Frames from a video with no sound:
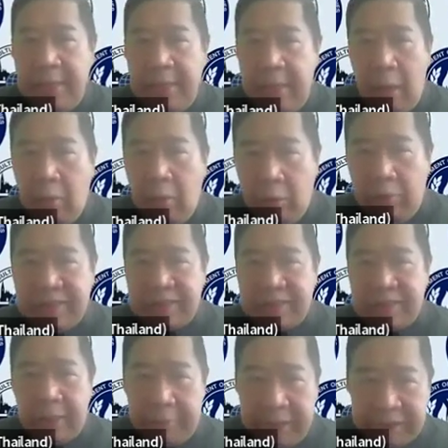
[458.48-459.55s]
Although he's
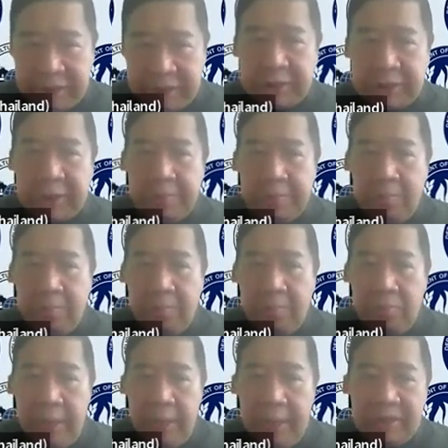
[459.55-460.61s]
a Christian,
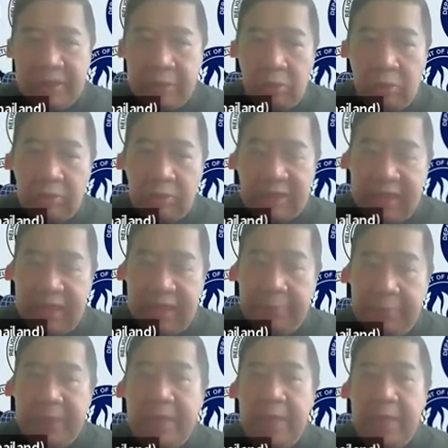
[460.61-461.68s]
he's also
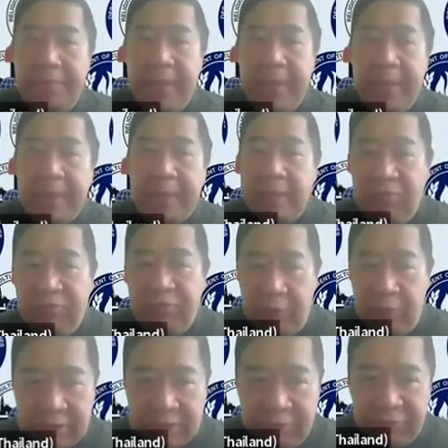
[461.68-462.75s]
deeply embedded in
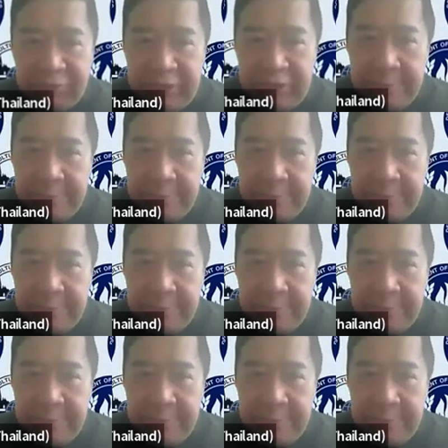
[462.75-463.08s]
philosophy,